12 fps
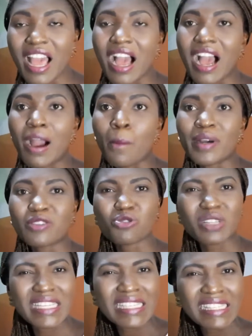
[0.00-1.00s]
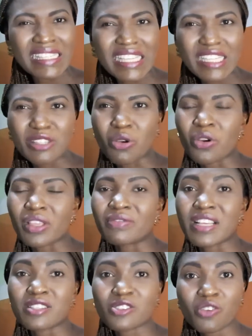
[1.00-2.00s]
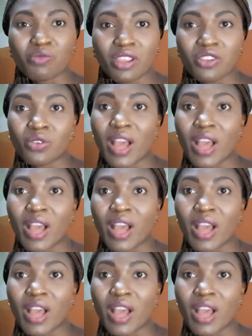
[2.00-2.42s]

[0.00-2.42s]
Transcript: Bartholin cyst, or if there's something you